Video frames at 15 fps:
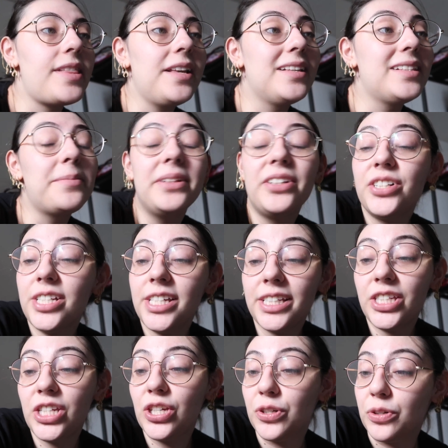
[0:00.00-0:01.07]
Because I'm
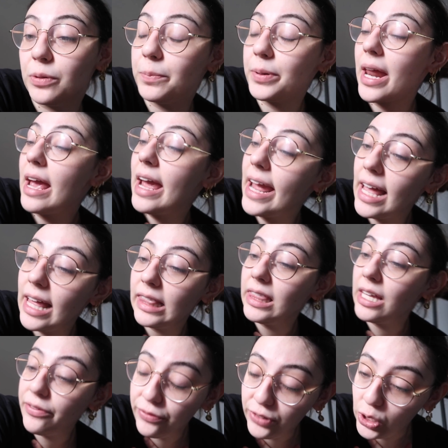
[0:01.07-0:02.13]
allergic to you, but I
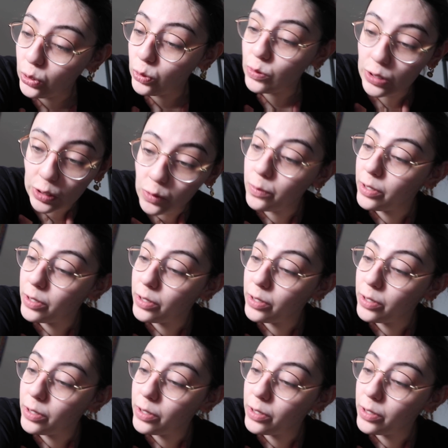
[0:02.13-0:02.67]
love you so